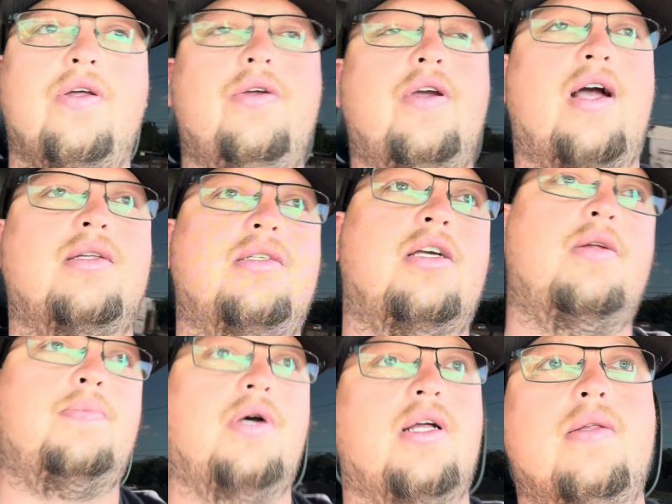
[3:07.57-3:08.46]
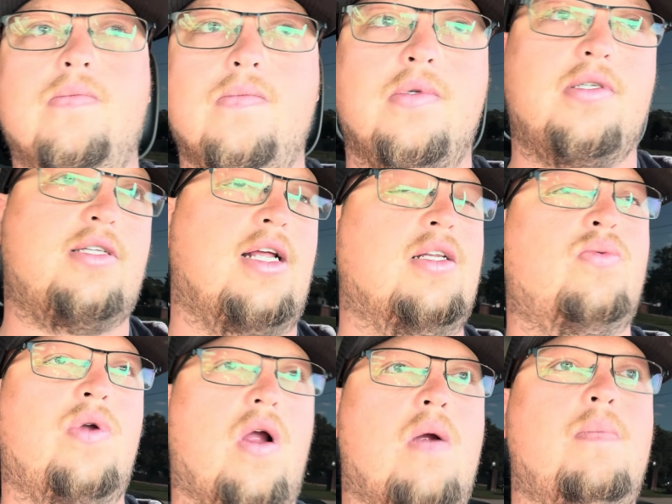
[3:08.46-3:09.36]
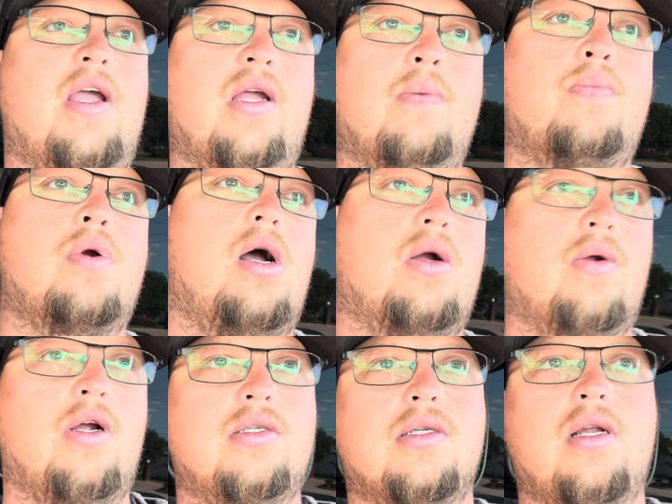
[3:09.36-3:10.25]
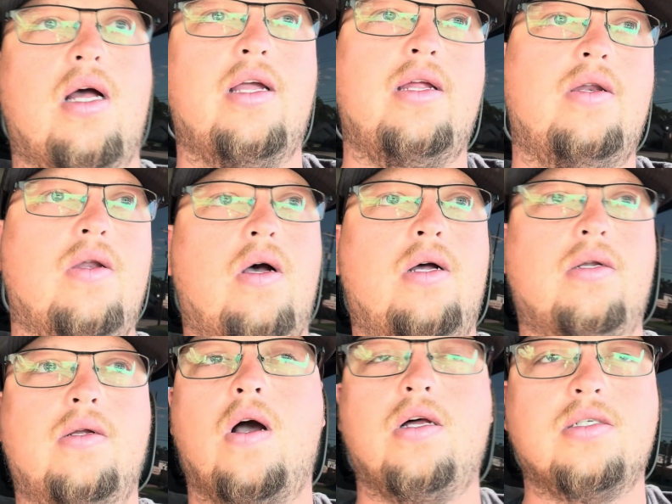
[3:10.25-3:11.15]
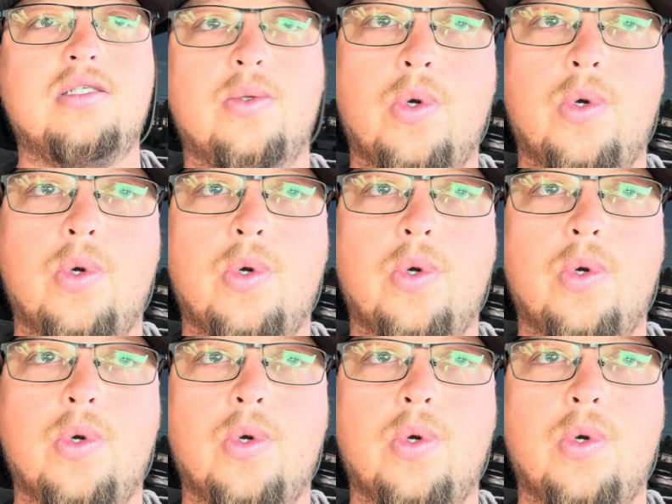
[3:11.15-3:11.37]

you guys in. But since we are making progress and not hitting on constant